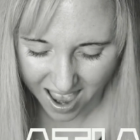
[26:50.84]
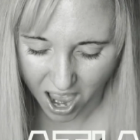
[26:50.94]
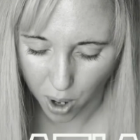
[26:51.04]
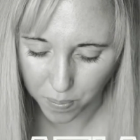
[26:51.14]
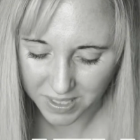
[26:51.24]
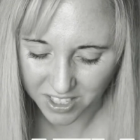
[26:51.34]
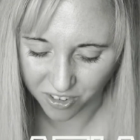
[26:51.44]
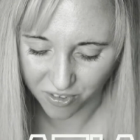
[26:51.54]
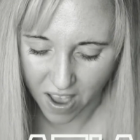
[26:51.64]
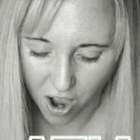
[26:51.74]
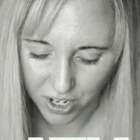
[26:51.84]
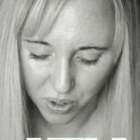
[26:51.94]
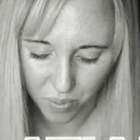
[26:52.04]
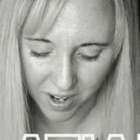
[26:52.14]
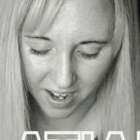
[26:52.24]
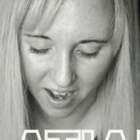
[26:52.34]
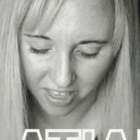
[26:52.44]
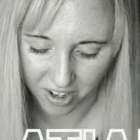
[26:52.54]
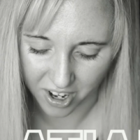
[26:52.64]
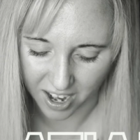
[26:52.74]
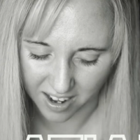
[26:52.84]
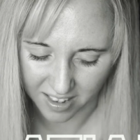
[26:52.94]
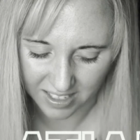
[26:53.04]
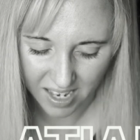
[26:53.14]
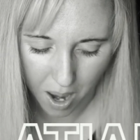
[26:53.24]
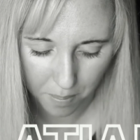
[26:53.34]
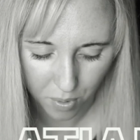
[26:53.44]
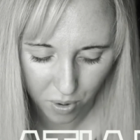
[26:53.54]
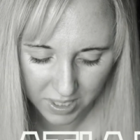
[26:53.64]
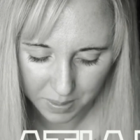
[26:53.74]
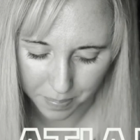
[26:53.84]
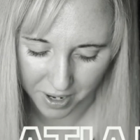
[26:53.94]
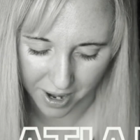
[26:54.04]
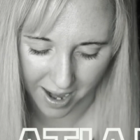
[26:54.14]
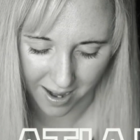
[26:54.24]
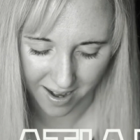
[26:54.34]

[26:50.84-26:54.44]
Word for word: Help us to value one another in this humble spirit